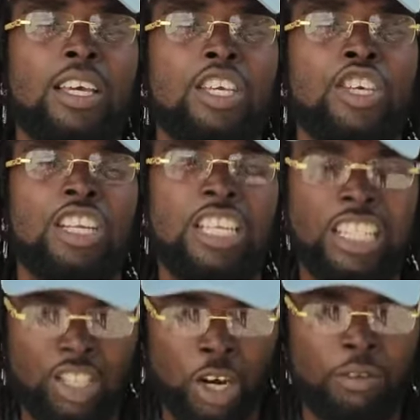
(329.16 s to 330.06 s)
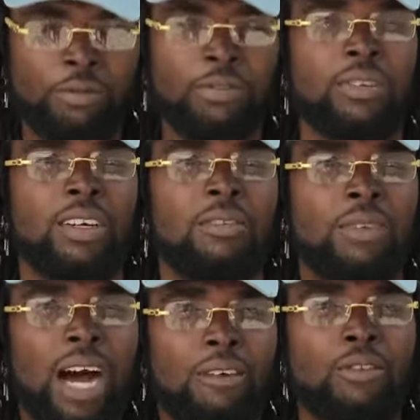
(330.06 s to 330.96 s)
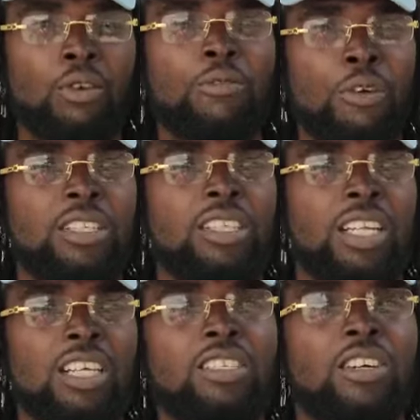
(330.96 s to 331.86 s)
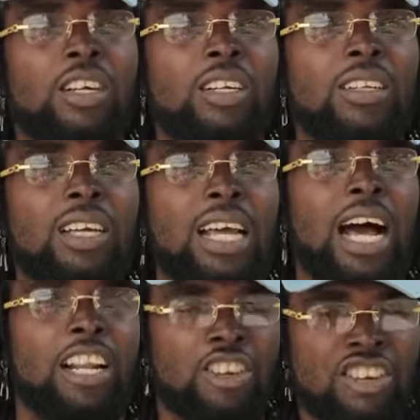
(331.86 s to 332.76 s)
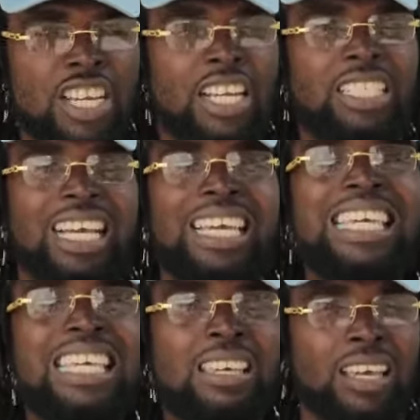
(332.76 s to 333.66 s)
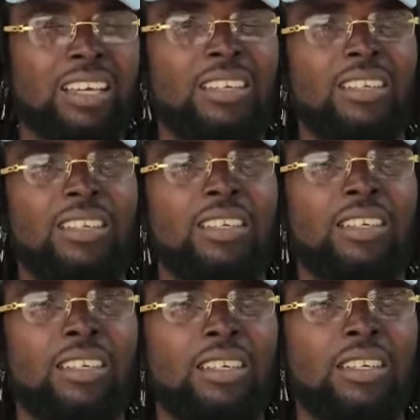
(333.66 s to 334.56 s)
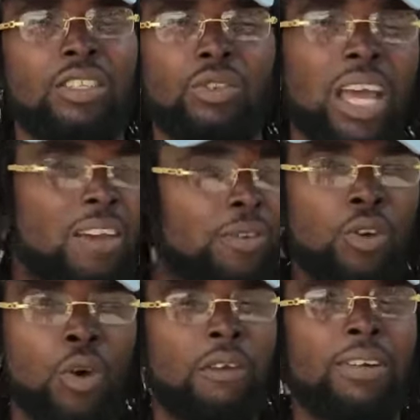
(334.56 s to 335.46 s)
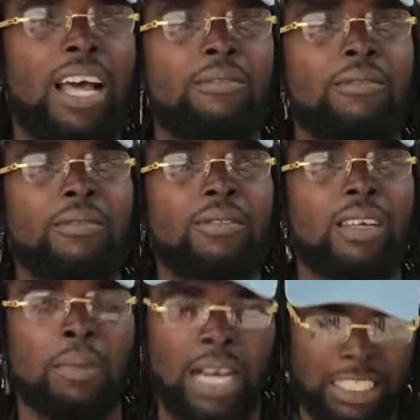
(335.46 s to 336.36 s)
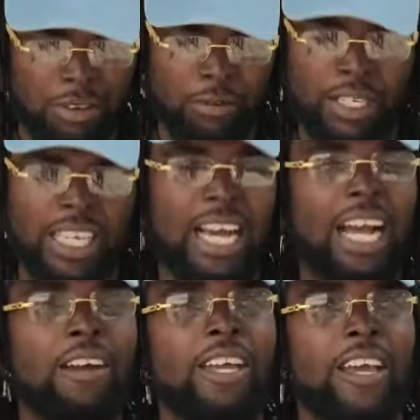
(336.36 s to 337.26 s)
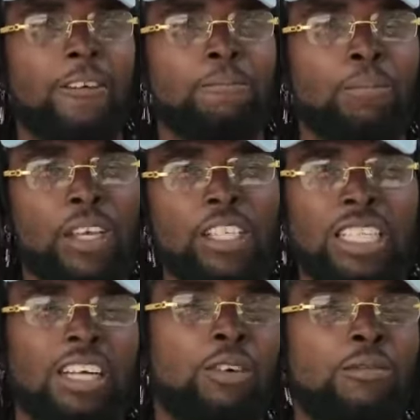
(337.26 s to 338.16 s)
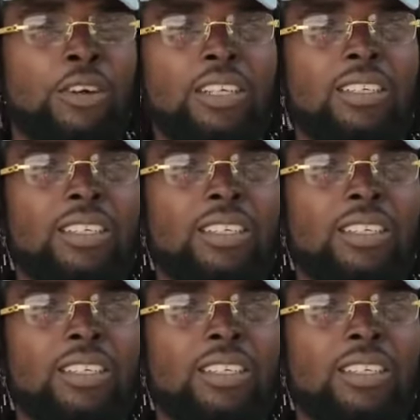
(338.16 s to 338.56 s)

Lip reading: You deserve to have good friends in your circle. And your need is a key to every door of life. Because if a friend can't carry you, he's not a good friend.